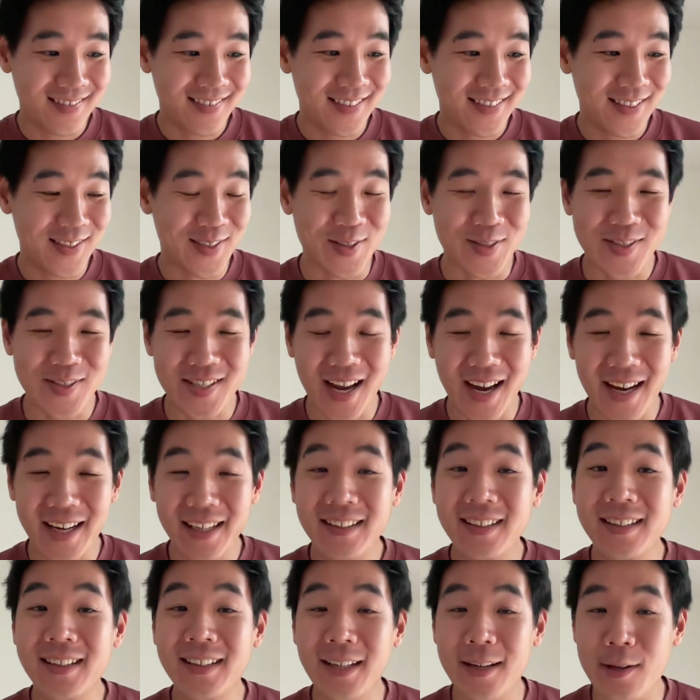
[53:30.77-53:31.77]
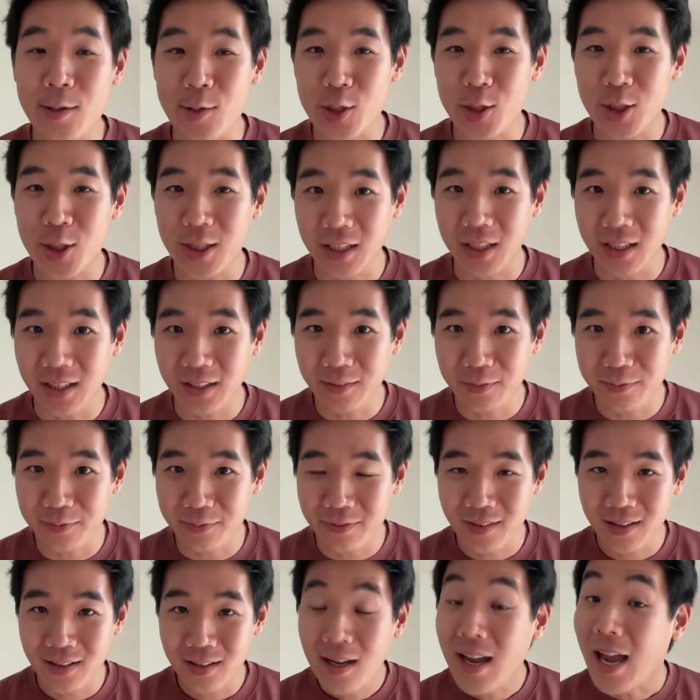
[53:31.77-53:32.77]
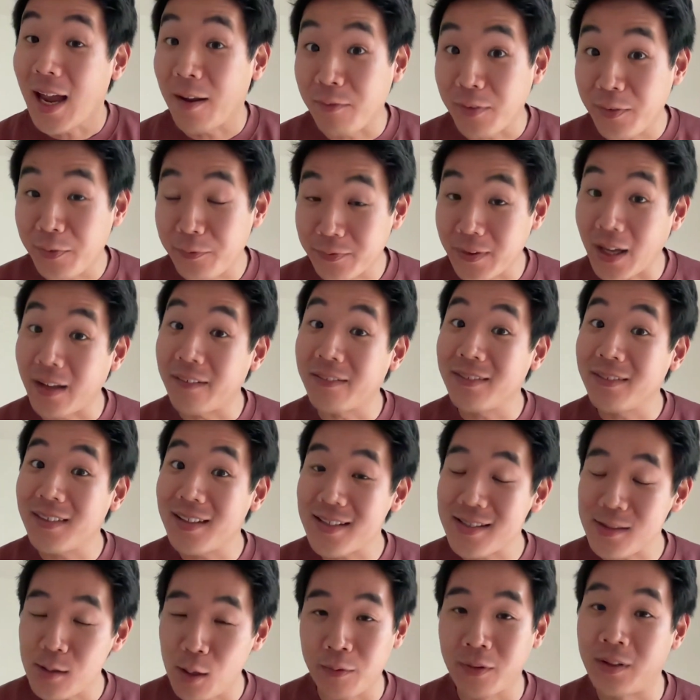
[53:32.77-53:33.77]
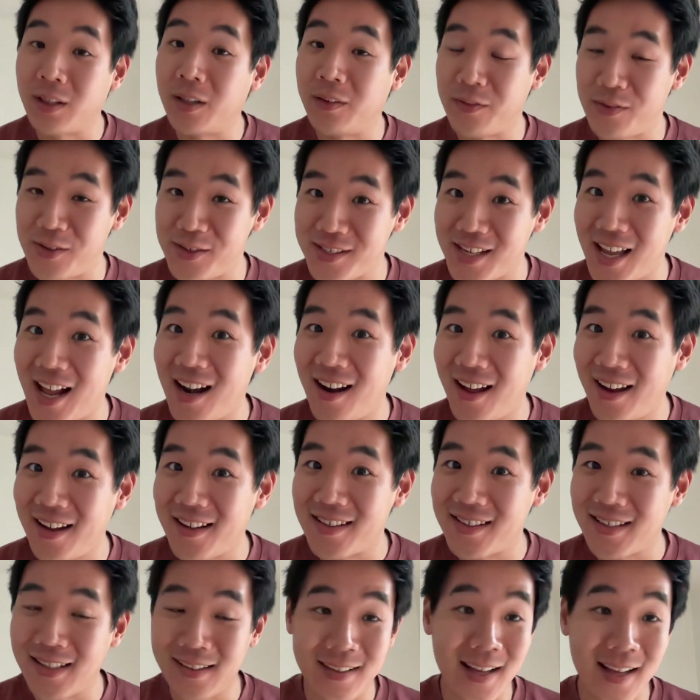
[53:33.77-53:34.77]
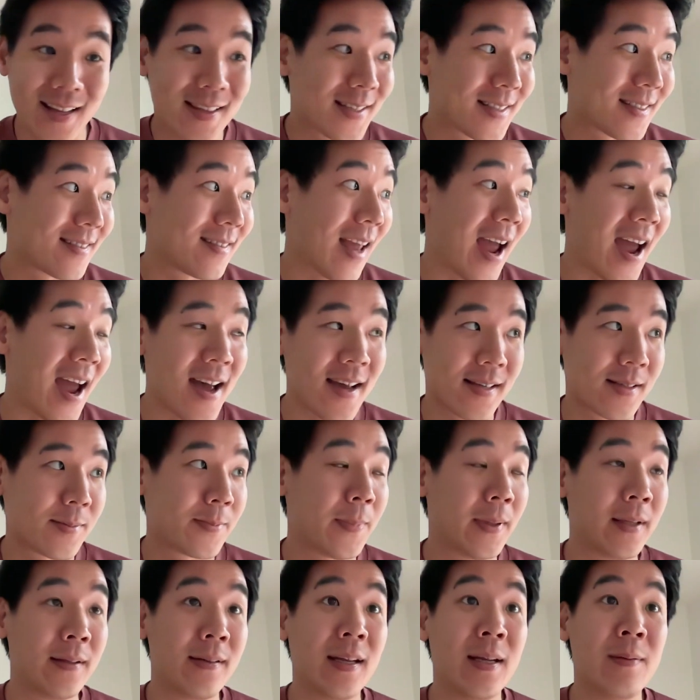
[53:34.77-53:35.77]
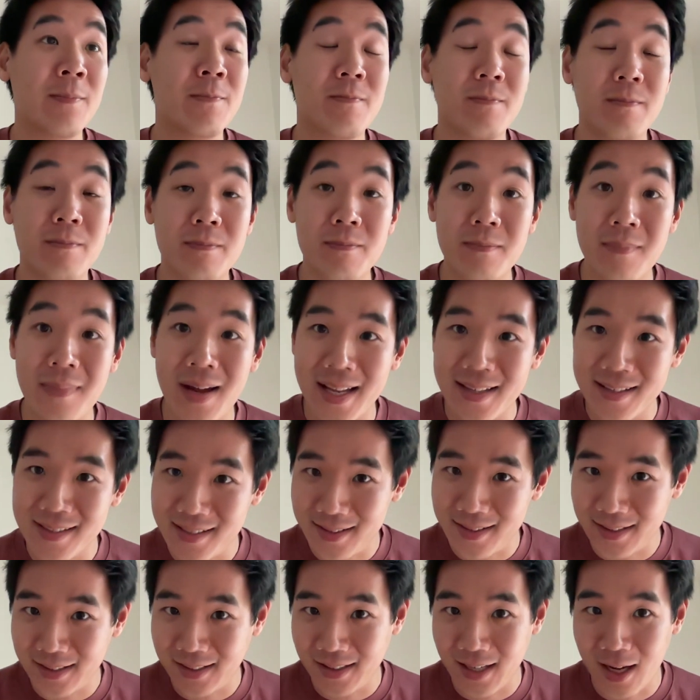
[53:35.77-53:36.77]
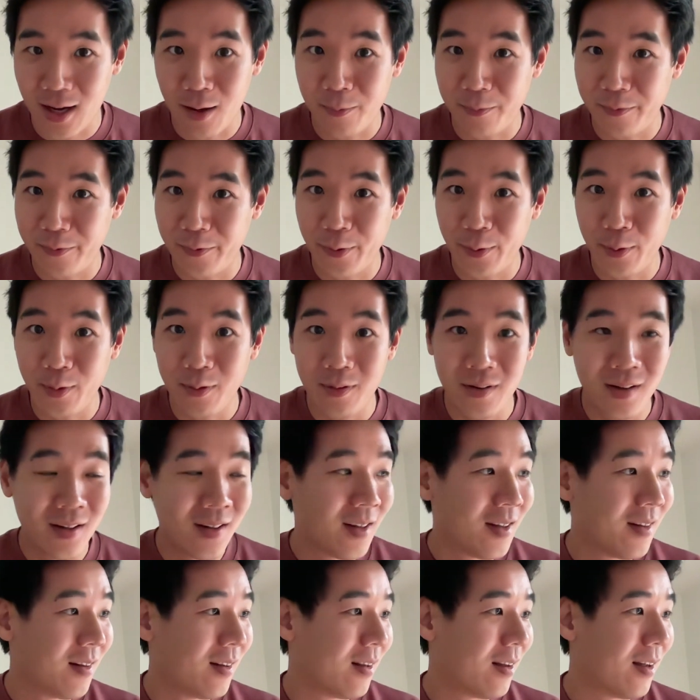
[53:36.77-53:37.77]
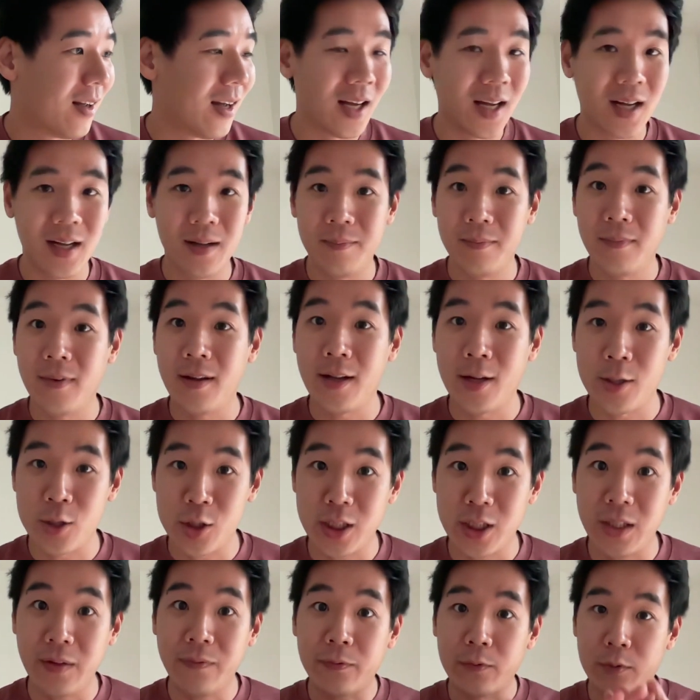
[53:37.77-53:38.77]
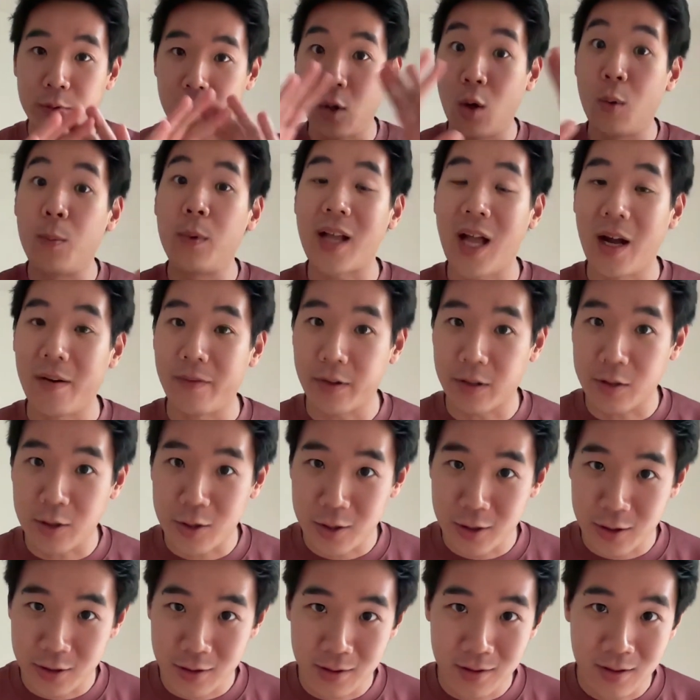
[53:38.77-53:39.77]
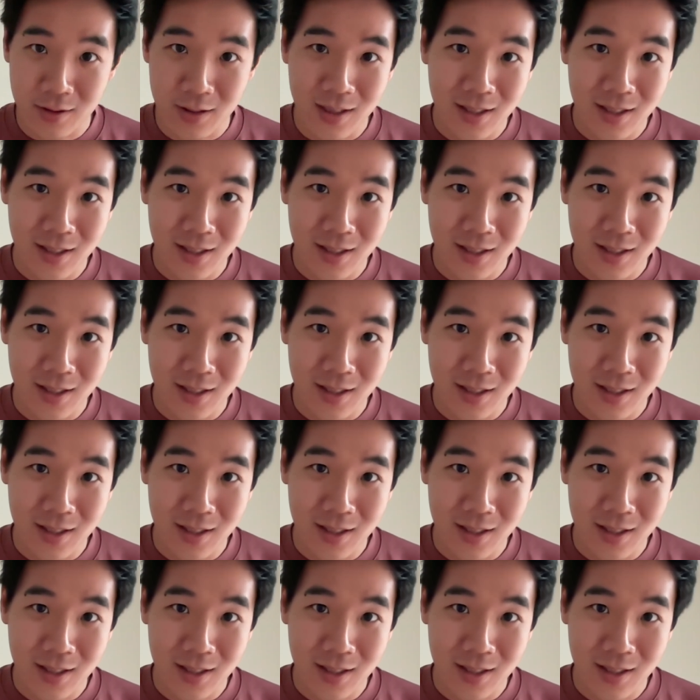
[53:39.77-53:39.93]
society achieve, and we've done this already with satellites, and that has been immensely helpful, achieve global coverage